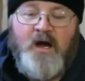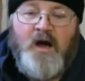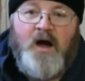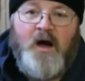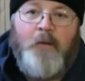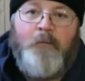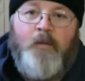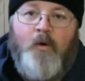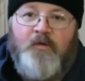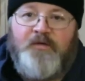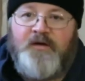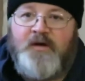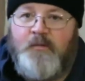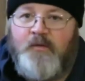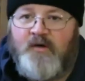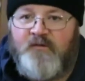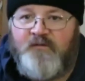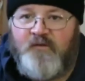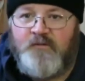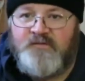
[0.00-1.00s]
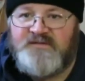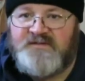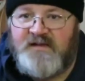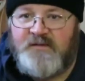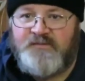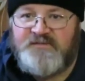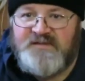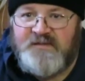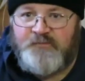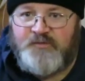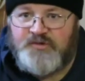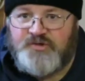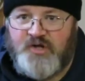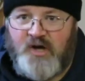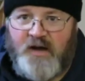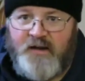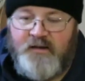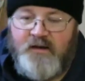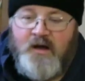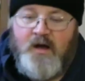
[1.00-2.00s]
Both of them are from Simple
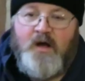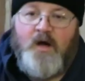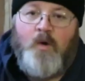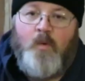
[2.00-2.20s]
Shot.